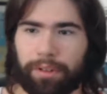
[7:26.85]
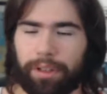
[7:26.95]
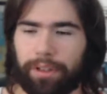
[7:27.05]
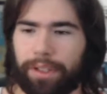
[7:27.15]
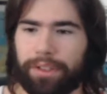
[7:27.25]

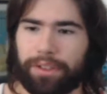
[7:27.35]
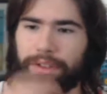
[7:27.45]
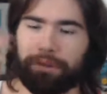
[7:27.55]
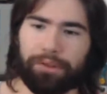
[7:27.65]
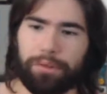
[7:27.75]
unless it's
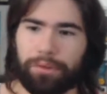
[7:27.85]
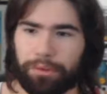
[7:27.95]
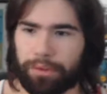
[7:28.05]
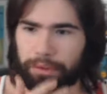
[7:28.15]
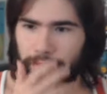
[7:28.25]
your social
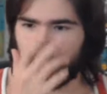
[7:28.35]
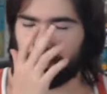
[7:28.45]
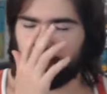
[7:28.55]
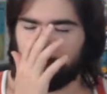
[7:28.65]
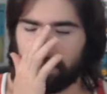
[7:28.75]
circle
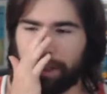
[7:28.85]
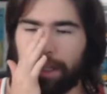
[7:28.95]
or